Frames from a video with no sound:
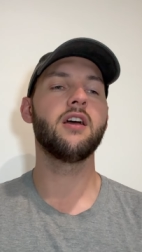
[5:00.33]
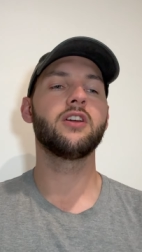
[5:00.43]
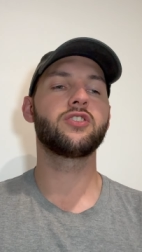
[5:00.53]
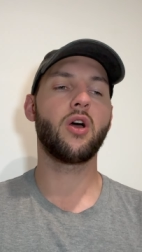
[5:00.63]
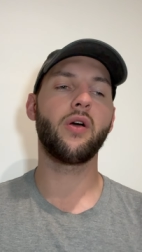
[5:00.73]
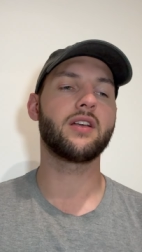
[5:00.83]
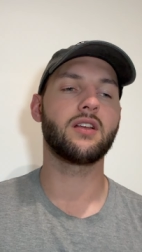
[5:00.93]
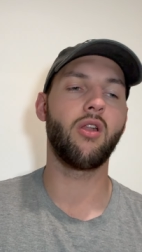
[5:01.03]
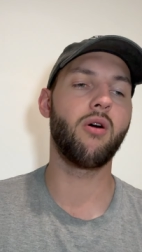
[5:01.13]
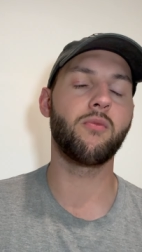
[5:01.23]
Joe has a
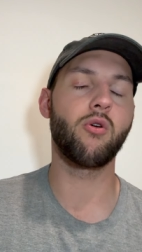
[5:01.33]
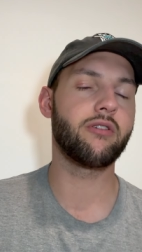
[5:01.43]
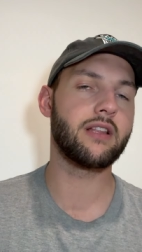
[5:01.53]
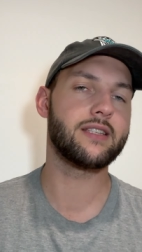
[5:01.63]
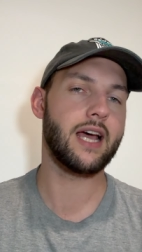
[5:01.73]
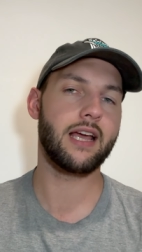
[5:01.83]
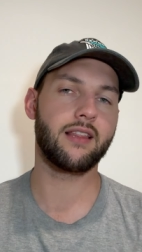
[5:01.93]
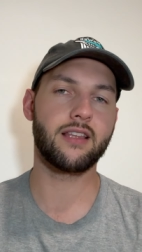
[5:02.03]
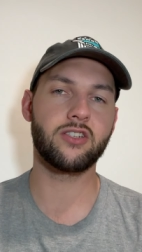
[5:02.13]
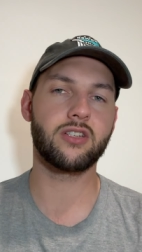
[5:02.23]
lot more in the
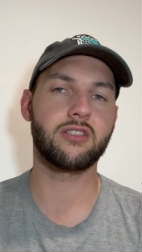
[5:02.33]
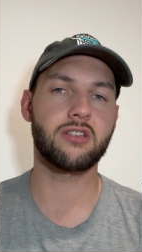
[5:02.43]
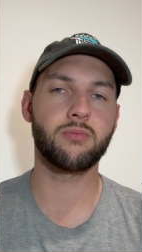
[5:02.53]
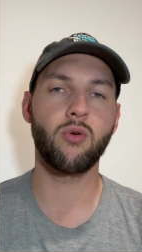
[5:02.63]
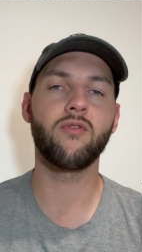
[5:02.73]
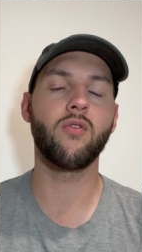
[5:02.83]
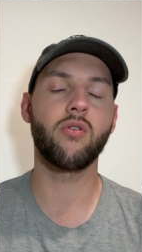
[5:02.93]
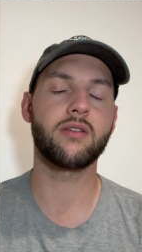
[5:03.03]
tank than just a small forward,